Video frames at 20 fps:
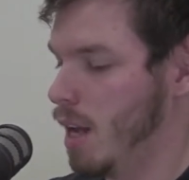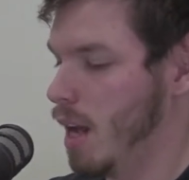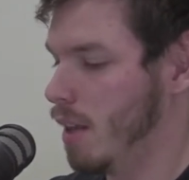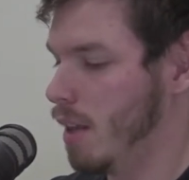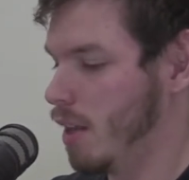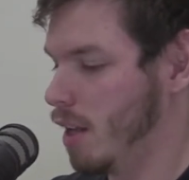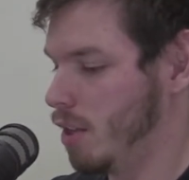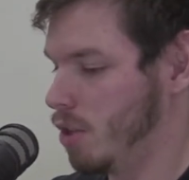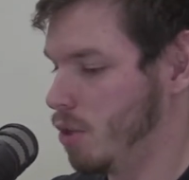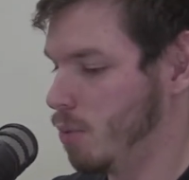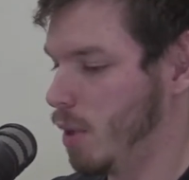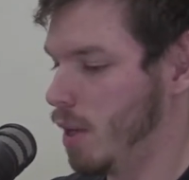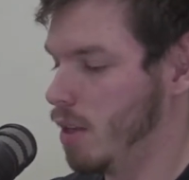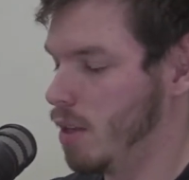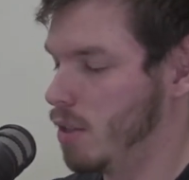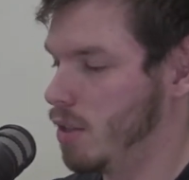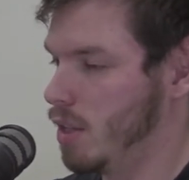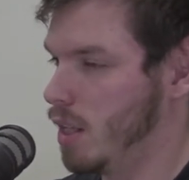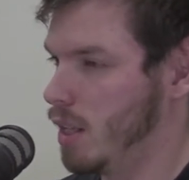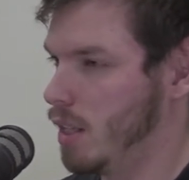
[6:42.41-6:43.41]
and that's where
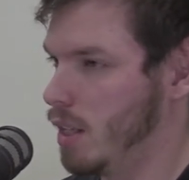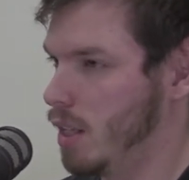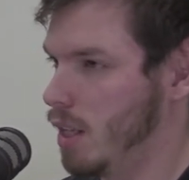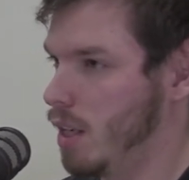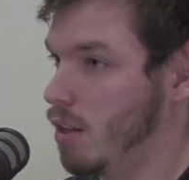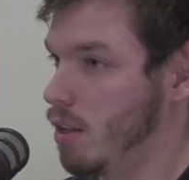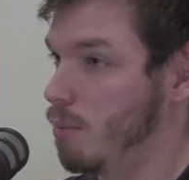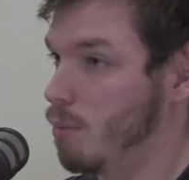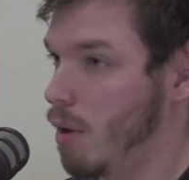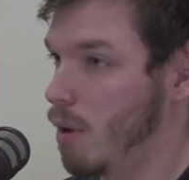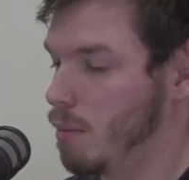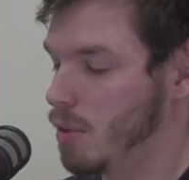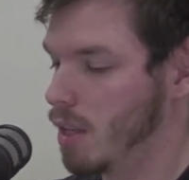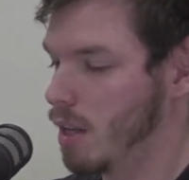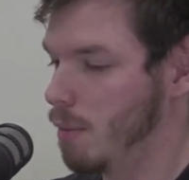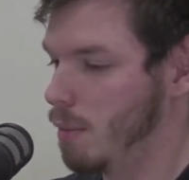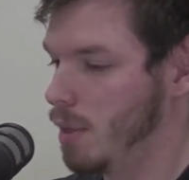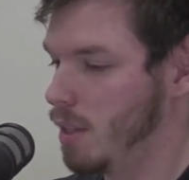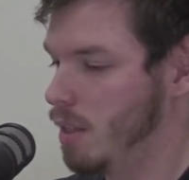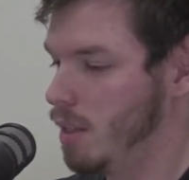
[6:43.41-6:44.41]
you see the props
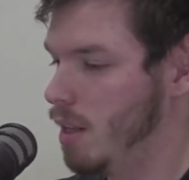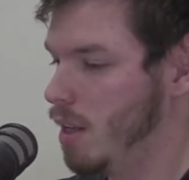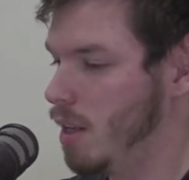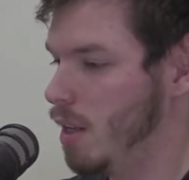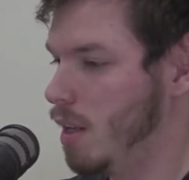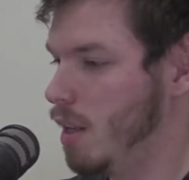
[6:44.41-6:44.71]
come in.